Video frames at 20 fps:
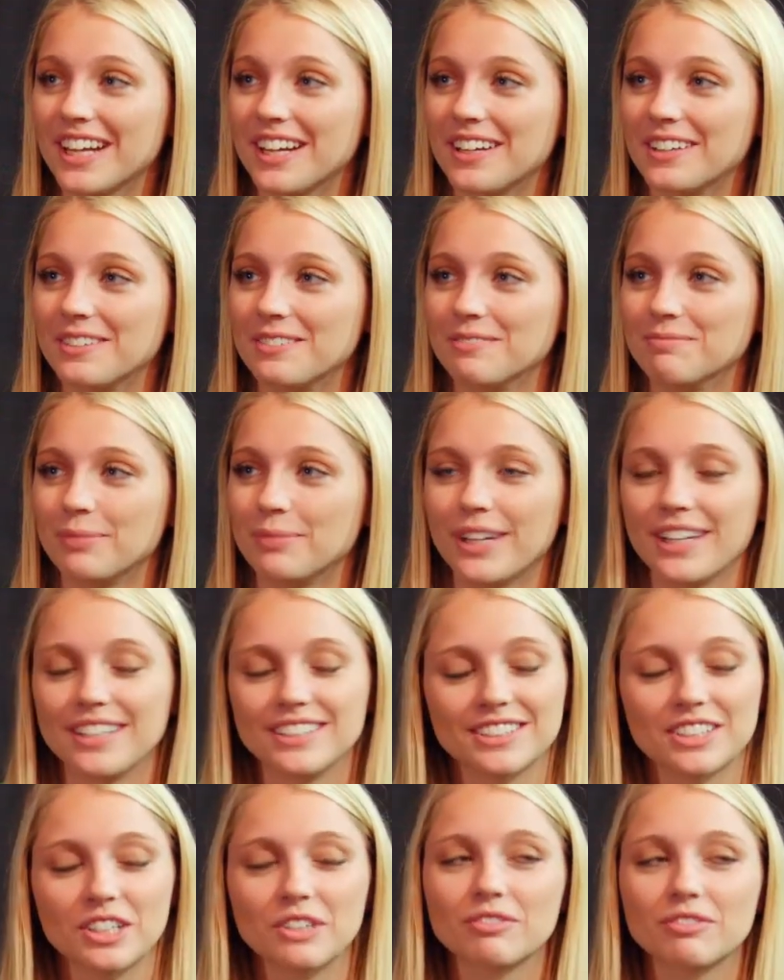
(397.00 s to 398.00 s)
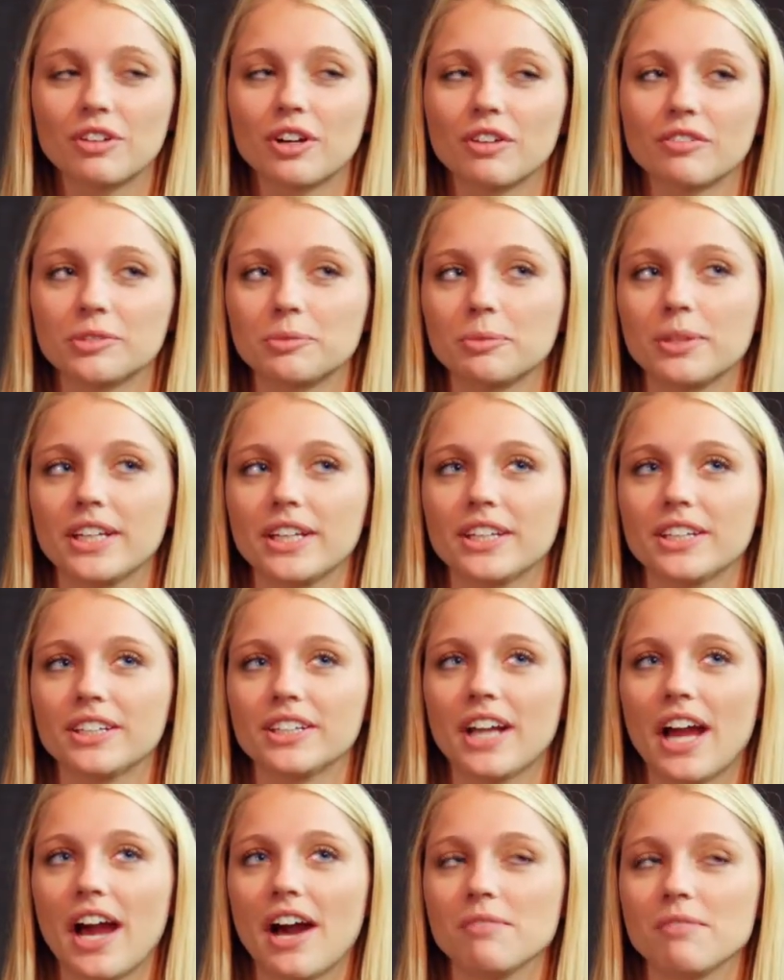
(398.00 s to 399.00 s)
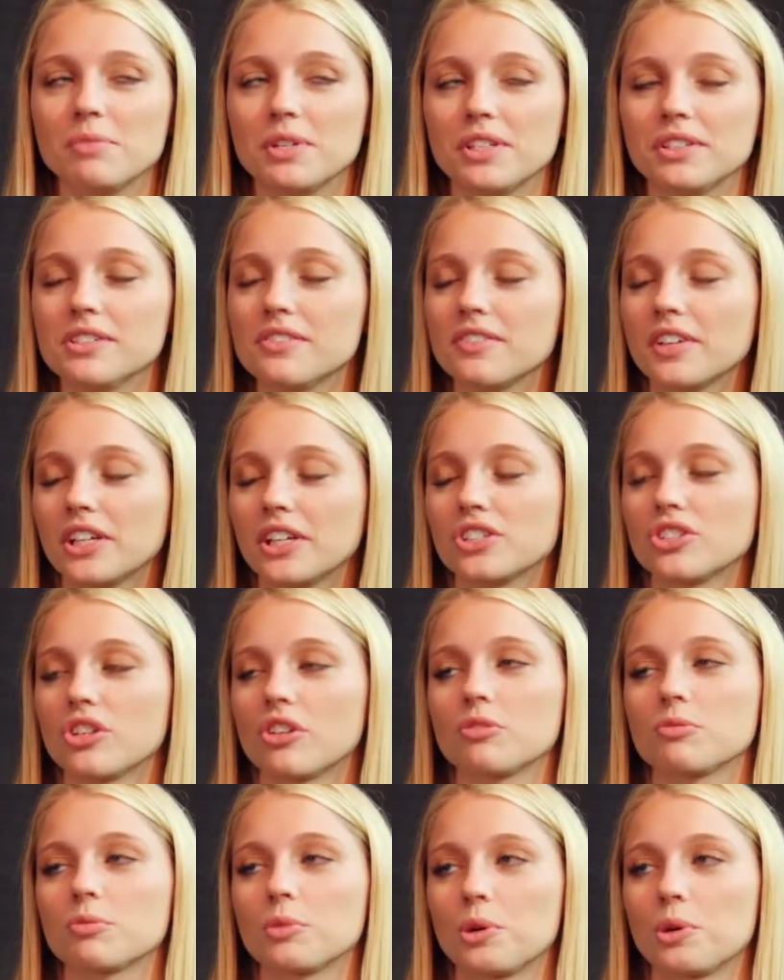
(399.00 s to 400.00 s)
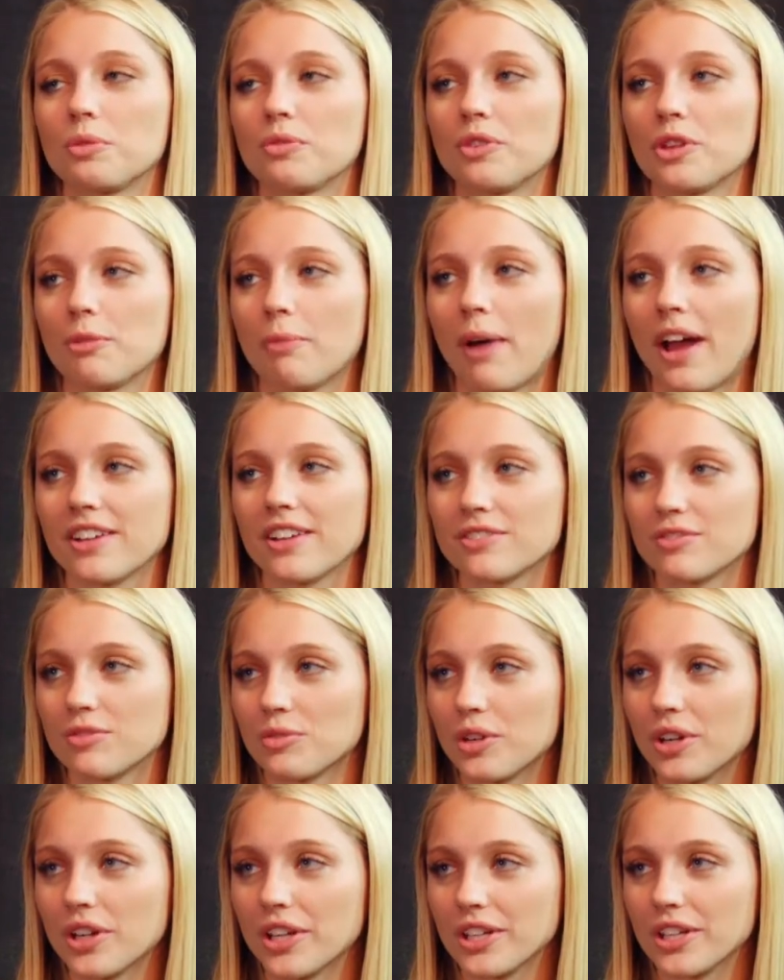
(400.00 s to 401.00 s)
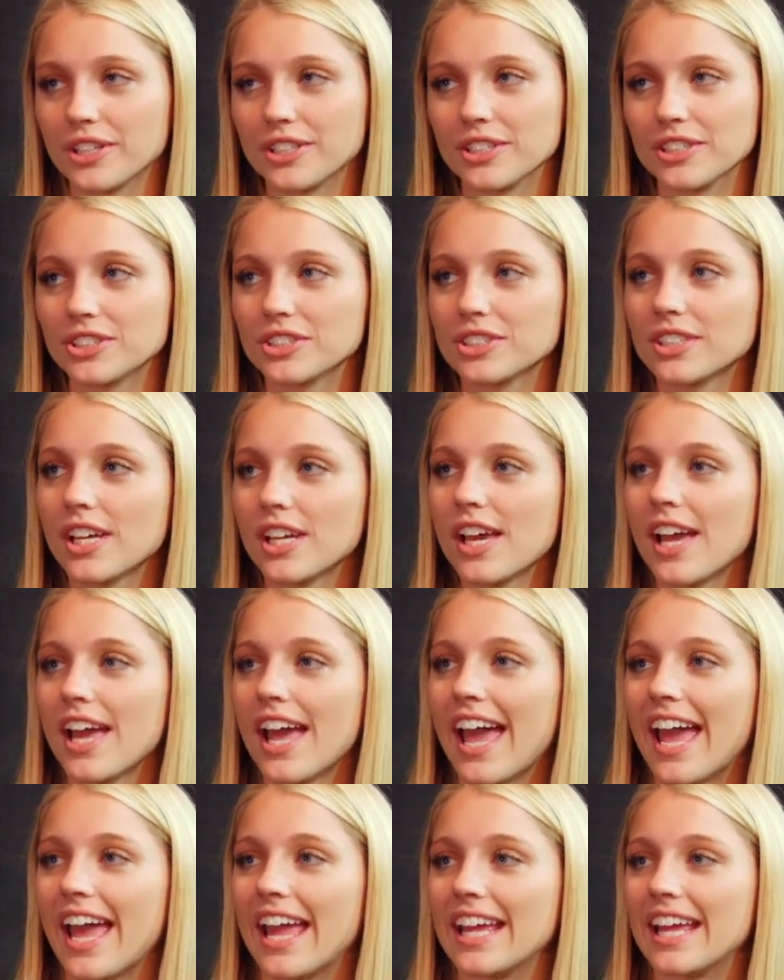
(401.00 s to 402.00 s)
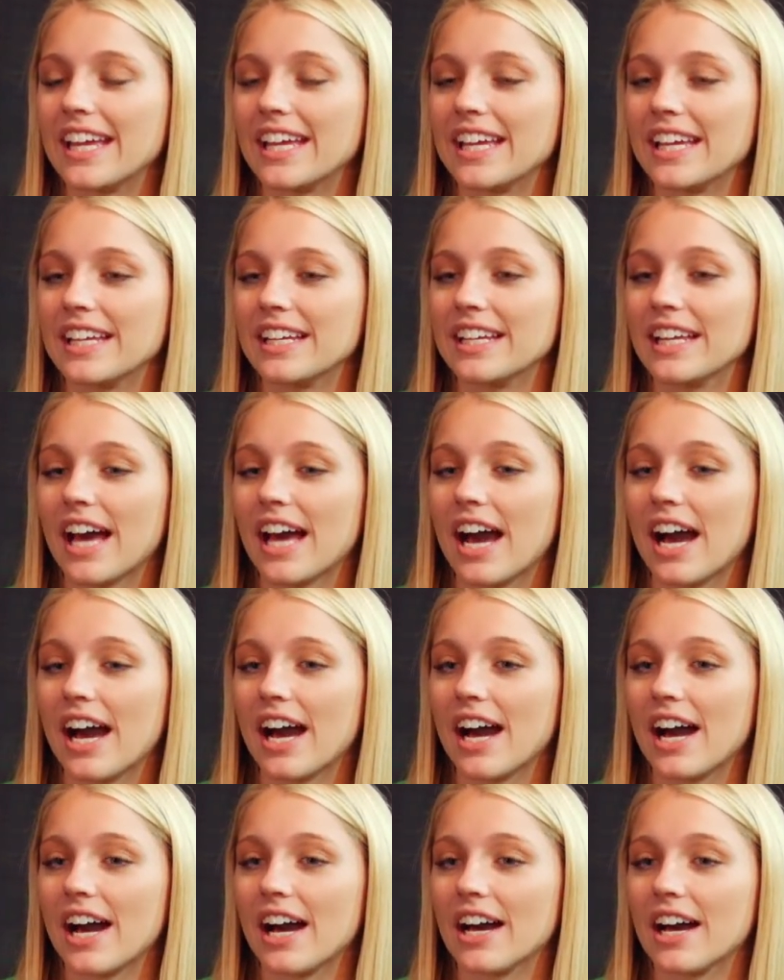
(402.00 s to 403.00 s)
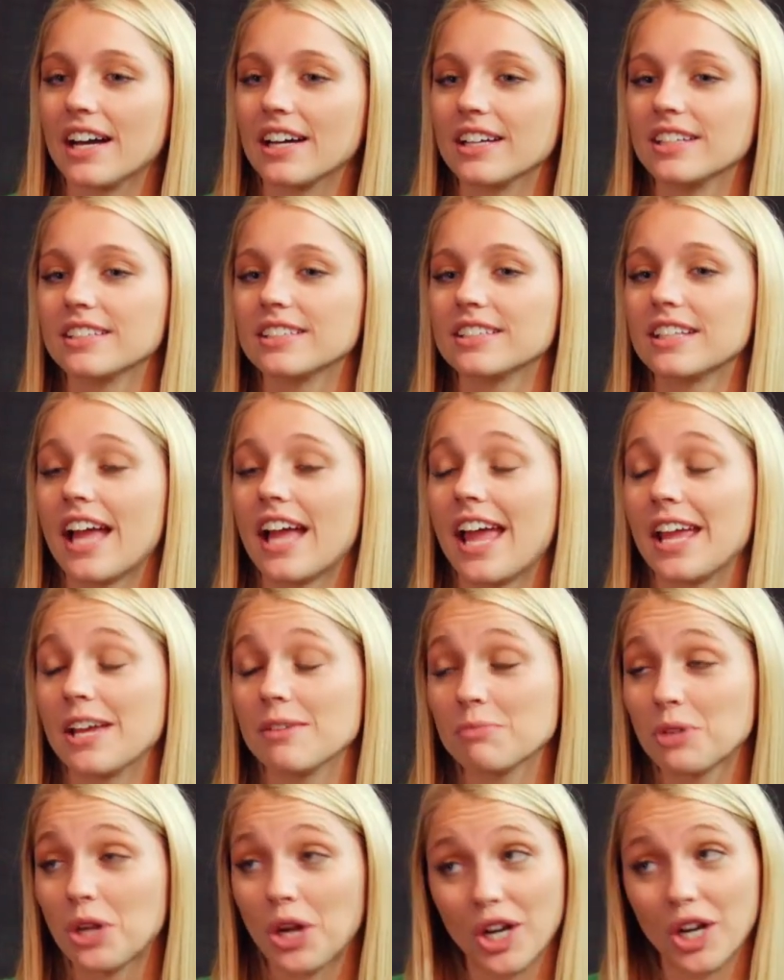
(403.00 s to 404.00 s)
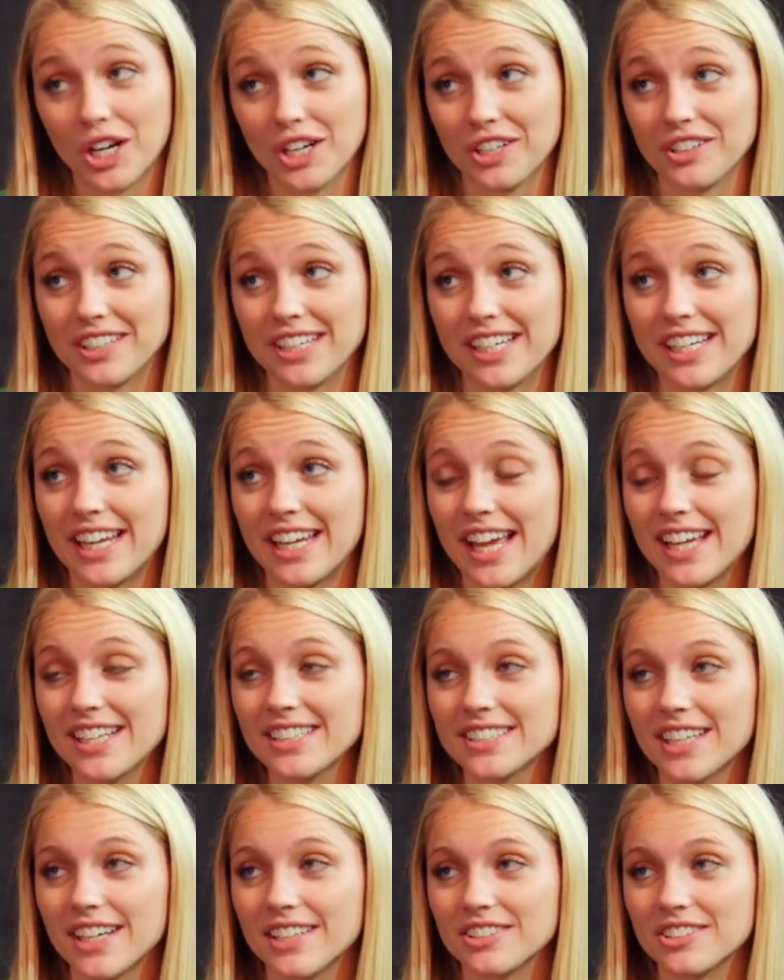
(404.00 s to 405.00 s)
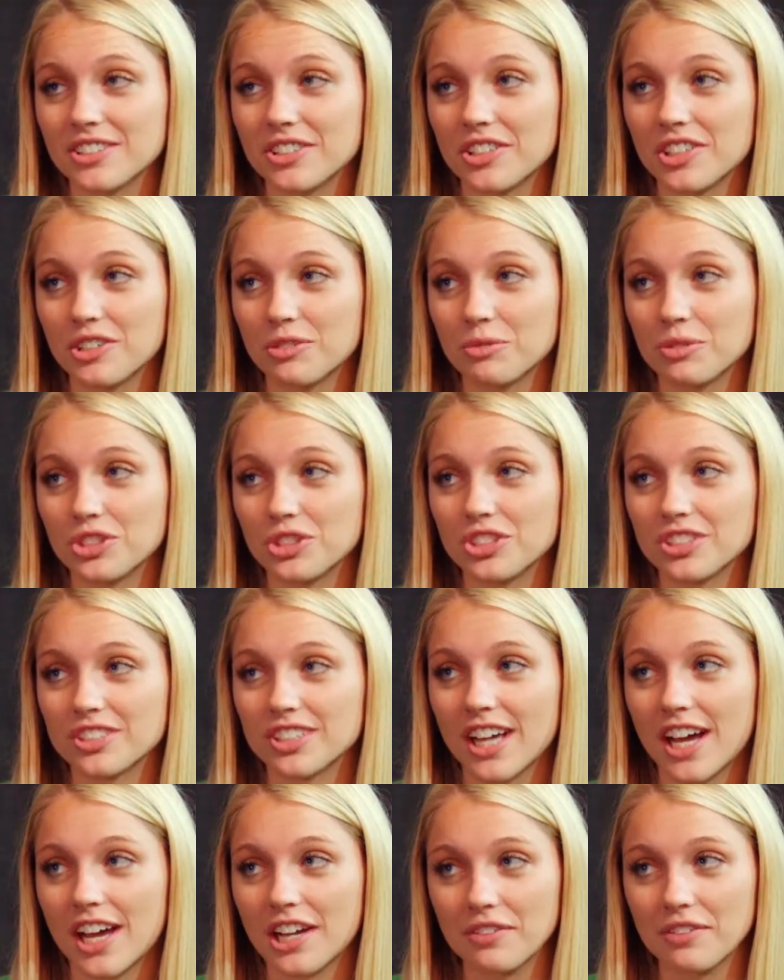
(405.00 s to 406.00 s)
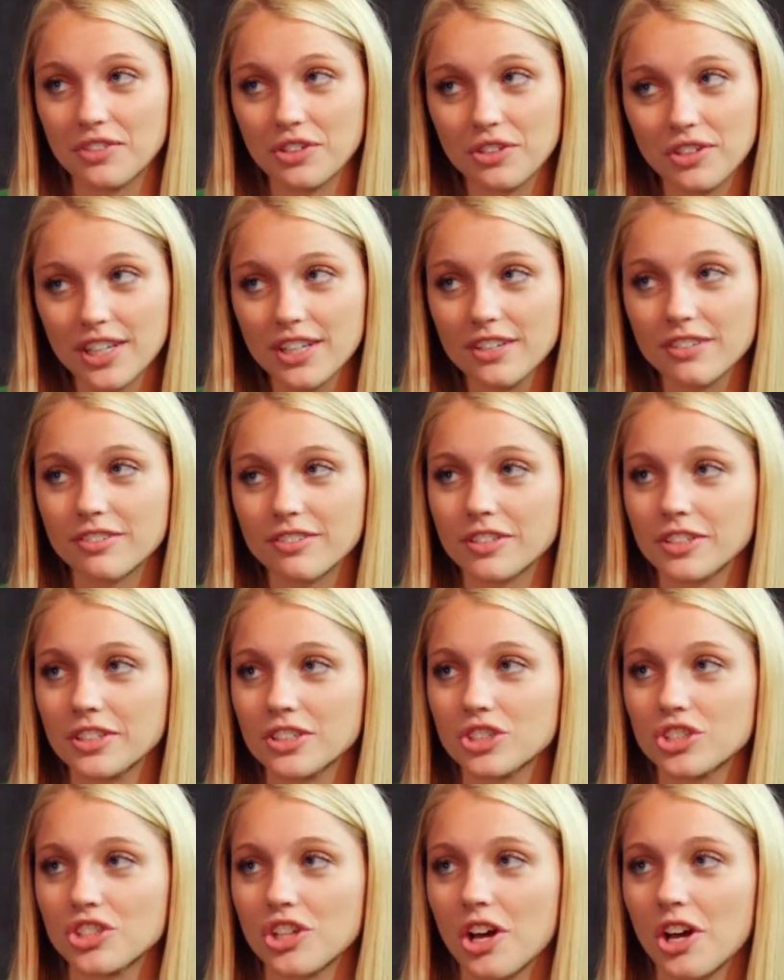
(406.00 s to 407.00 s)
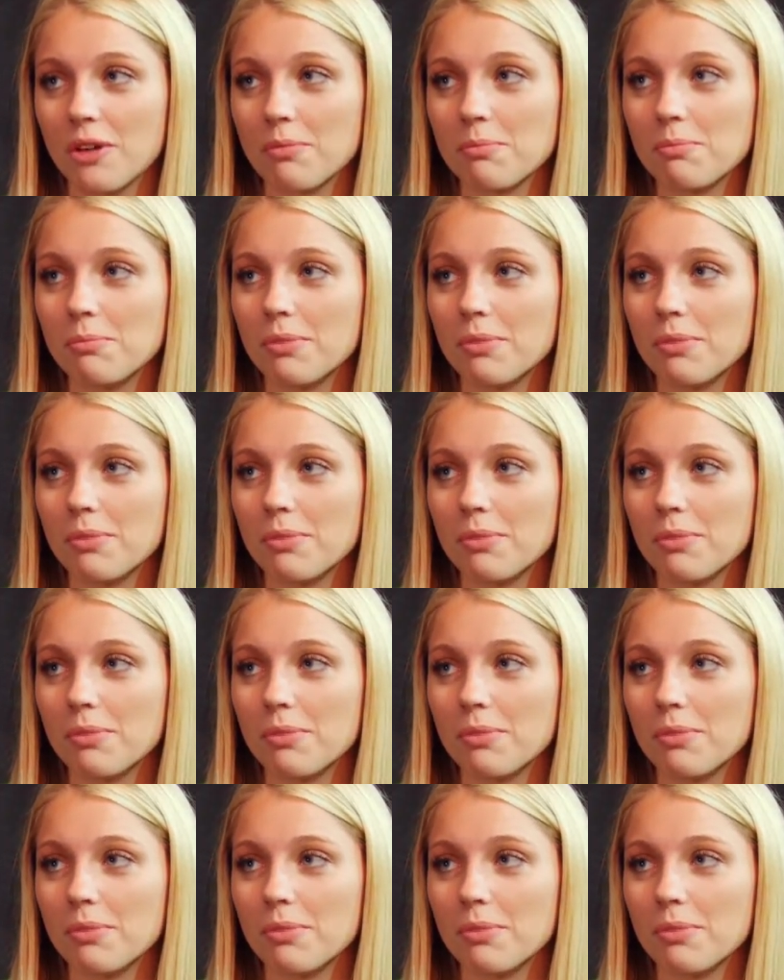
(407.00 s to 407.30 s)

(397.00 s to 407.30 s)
um, but it's not far from here. I've been living in Jonesboro for the past four years, and I I am currently an A State student, which is kind of unique for this job.